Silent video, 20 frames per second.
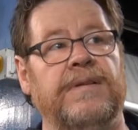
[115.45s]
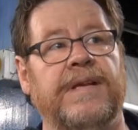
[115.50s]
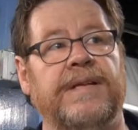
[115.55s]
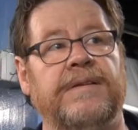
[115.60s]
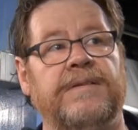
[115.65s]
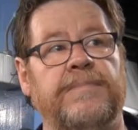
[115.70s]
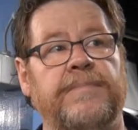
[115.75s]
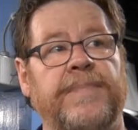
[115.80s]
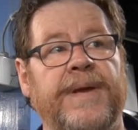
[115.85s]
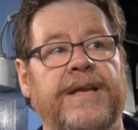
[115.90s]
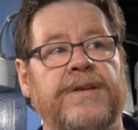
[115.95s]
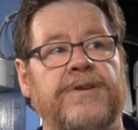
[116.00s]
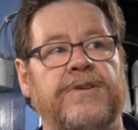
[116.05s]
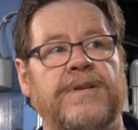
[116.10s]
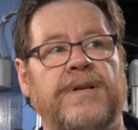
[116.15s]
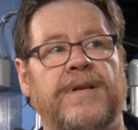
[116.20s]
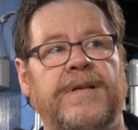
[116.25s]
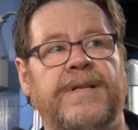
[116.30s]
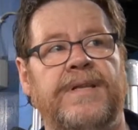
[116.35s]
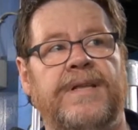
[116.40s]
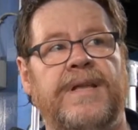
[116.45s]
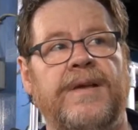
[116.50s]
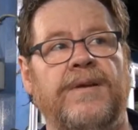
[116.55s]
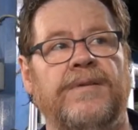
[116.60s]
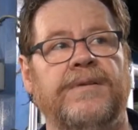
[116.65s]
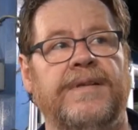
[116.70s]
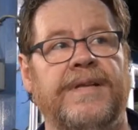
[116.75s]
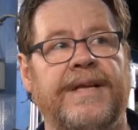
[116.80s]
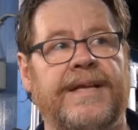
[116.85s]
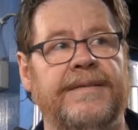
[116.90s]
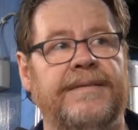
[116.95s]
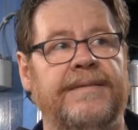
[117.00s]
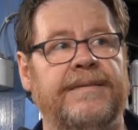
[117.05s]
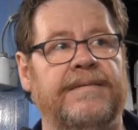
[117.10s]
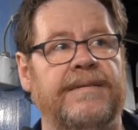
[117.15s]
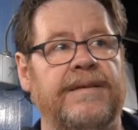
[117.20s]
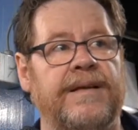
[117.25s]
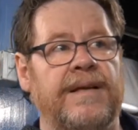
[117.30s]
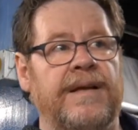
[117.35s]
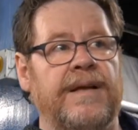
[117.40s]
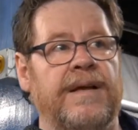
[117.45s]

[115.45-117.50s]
The specialty on this